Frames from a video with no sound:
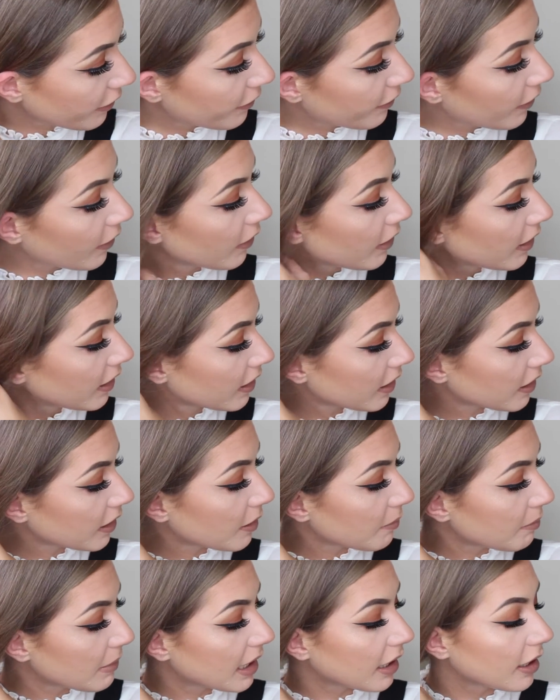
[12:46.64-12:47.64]
find
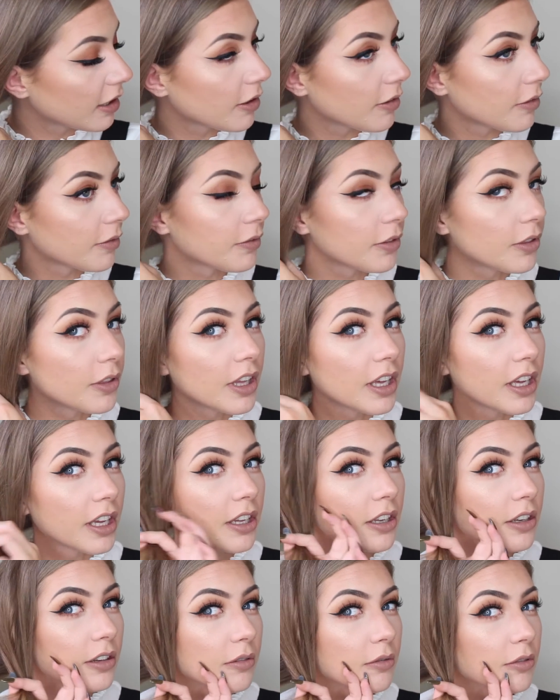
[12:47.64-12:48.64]
the middle of
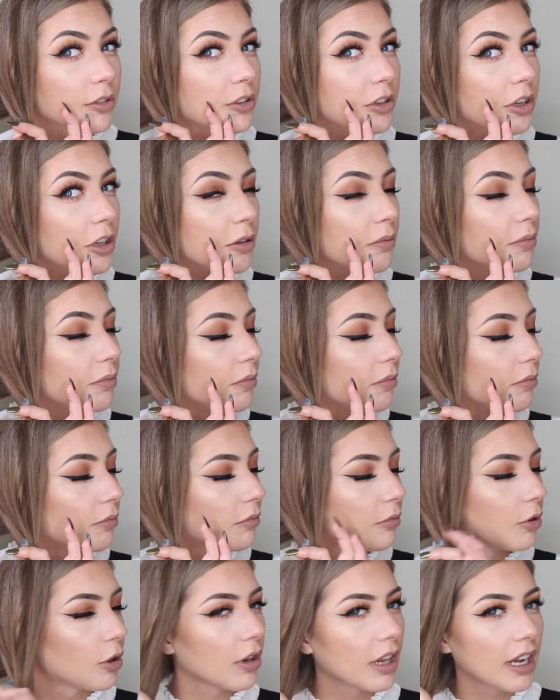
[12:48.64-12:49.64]
the two,
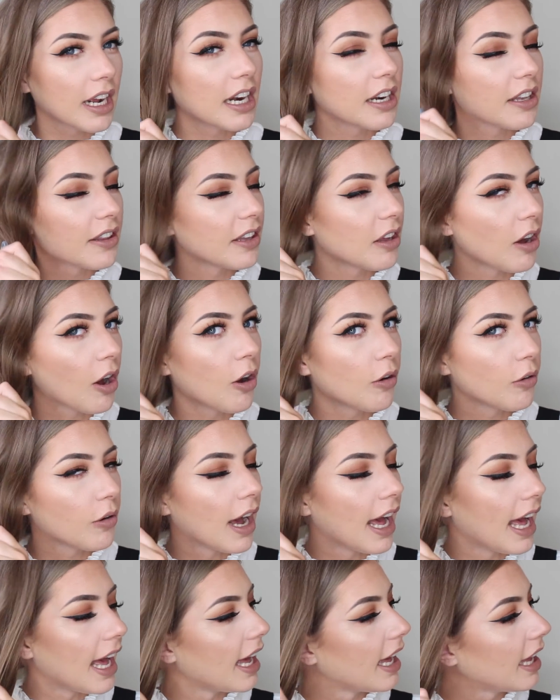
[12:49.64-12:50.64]
or kind of the whole
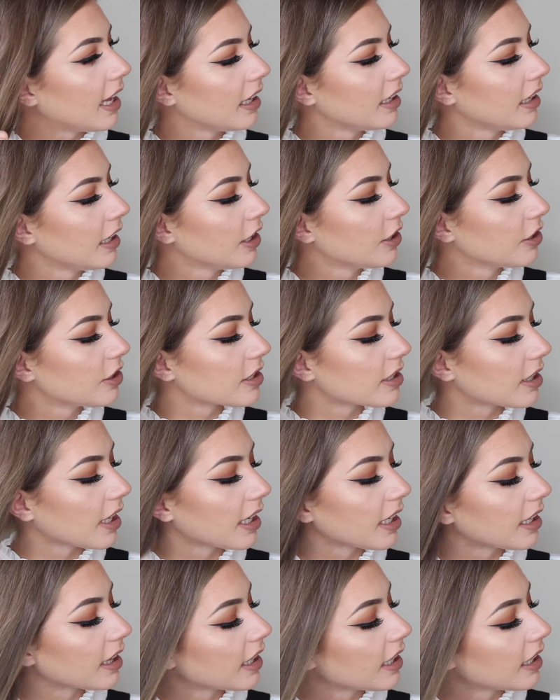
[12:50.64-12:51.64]
hair, just
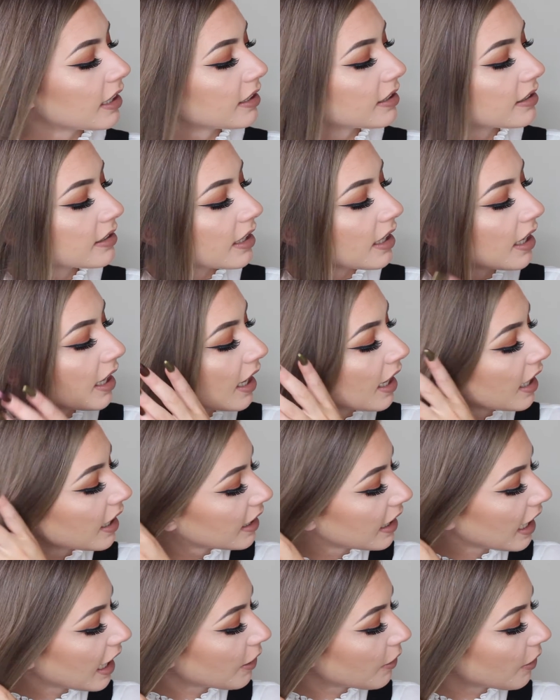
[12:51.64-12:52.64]
like this.
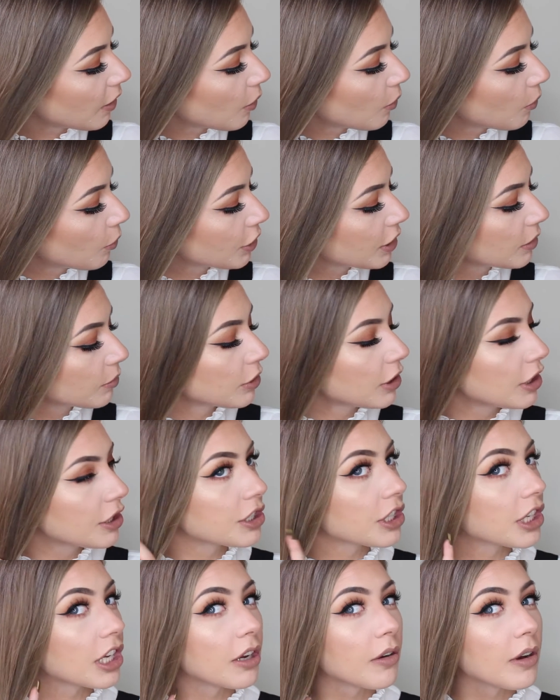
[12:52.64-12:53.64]
Now, what you want
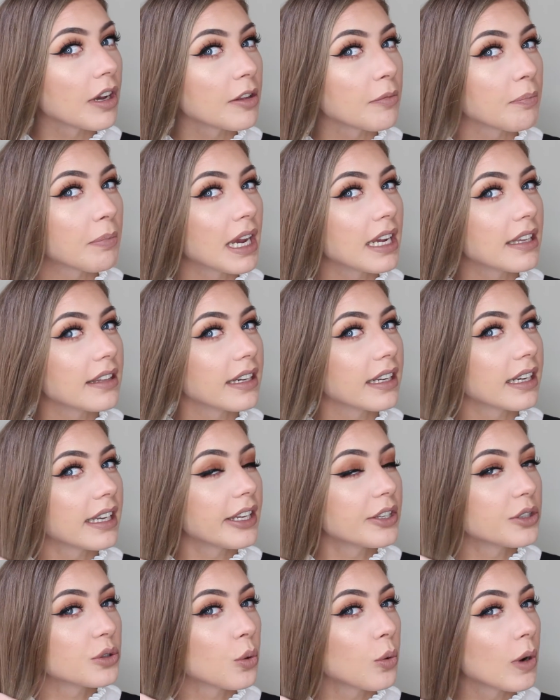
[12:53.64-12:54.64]
to do is
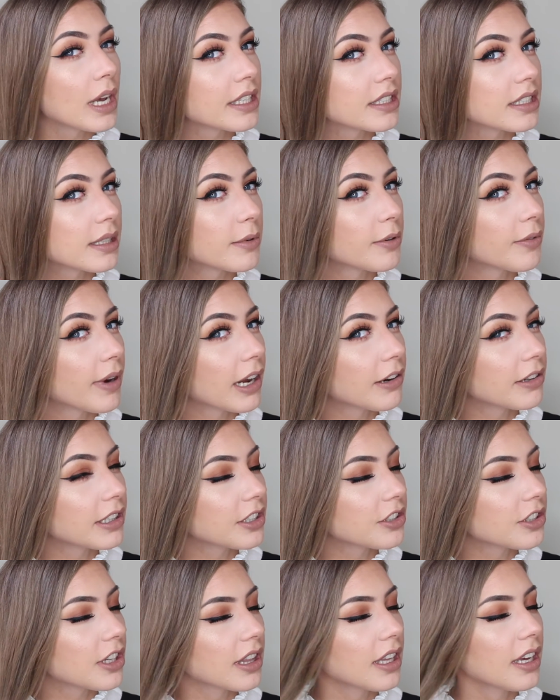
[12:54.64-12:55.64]
basically twist them around
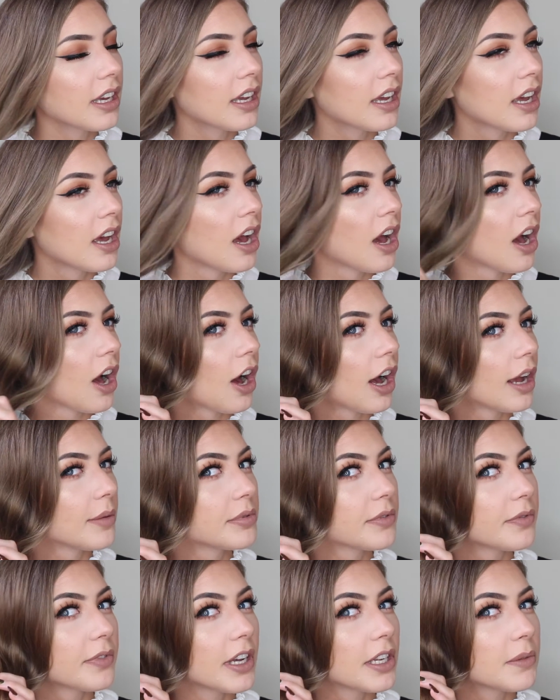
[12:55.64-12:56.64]
each other. I
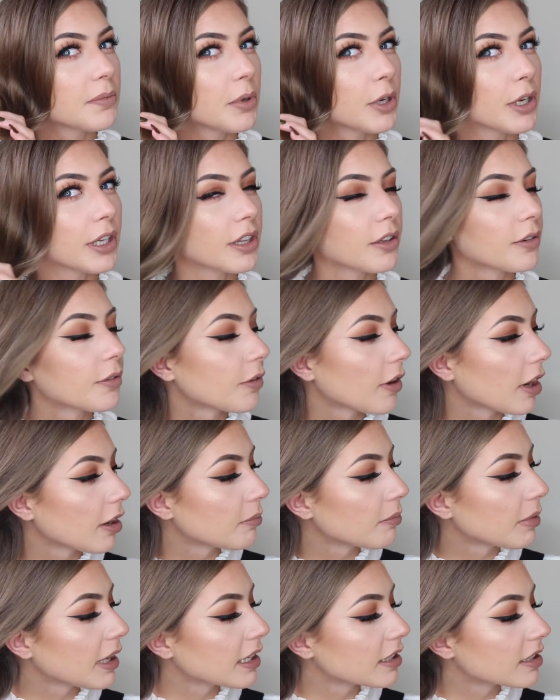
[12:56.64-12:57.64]
prefer putting the
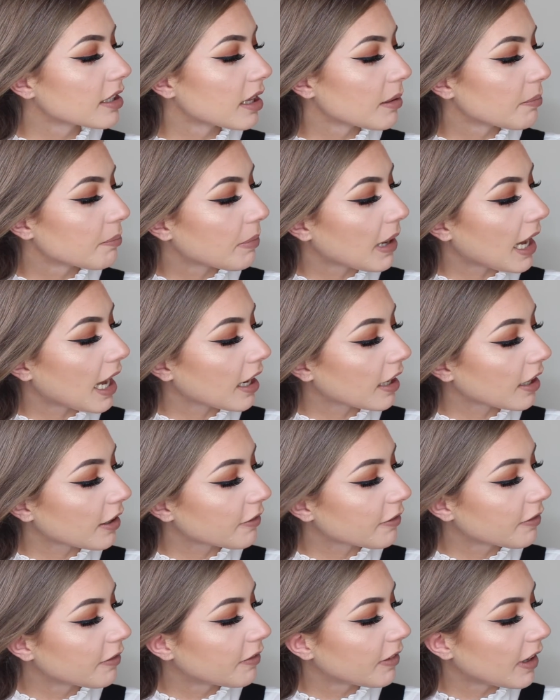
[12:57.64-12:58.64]
front bit to the back
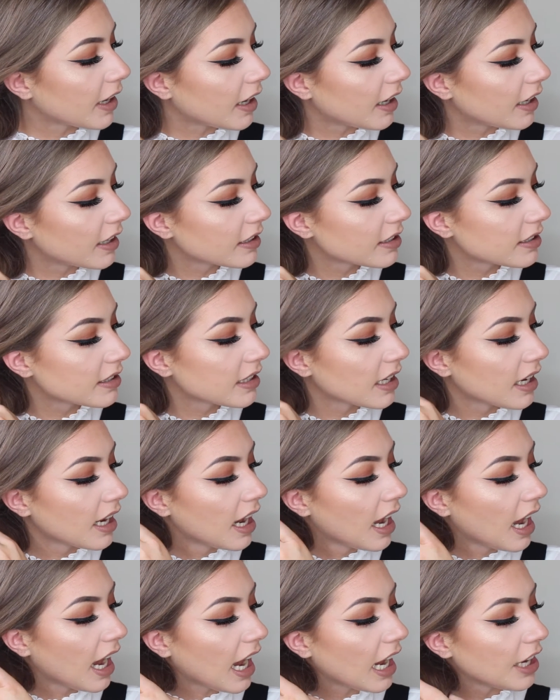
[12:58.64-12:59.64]
first,
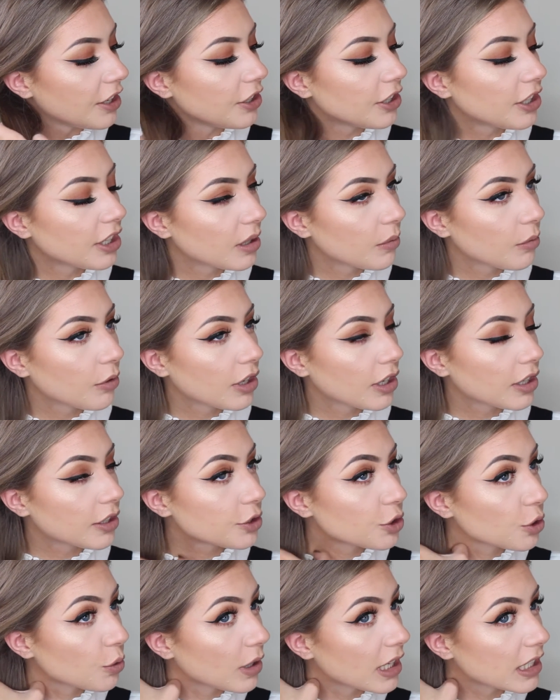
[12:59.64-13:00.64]
and you're going to want
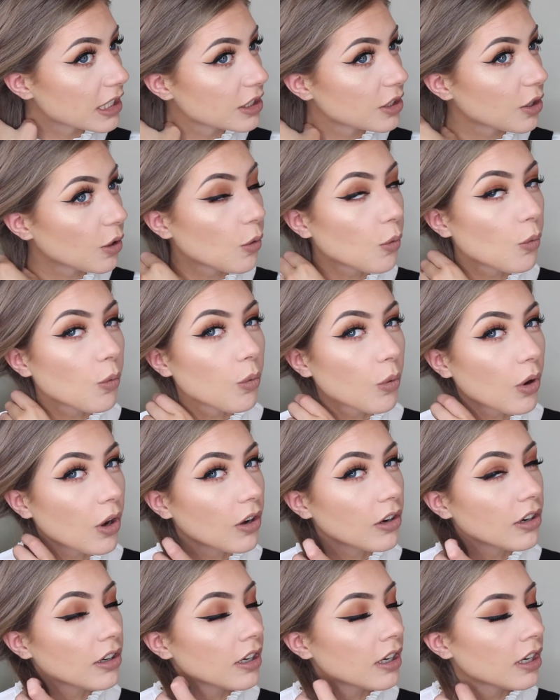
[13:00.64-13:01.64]
to twist
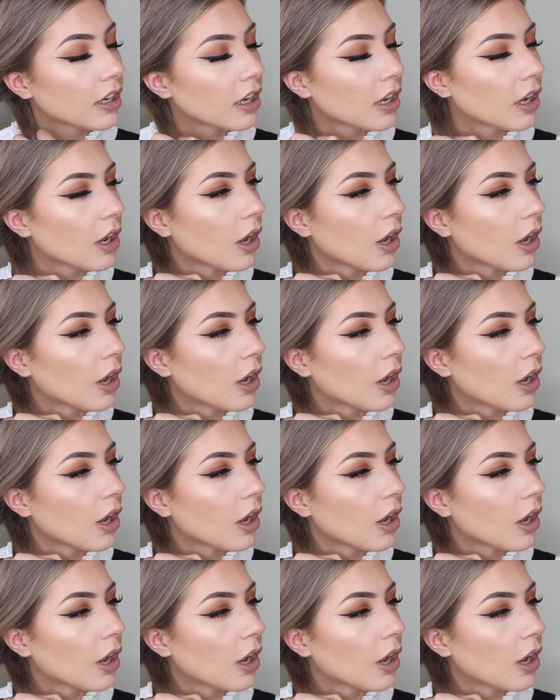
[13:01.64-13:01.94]
one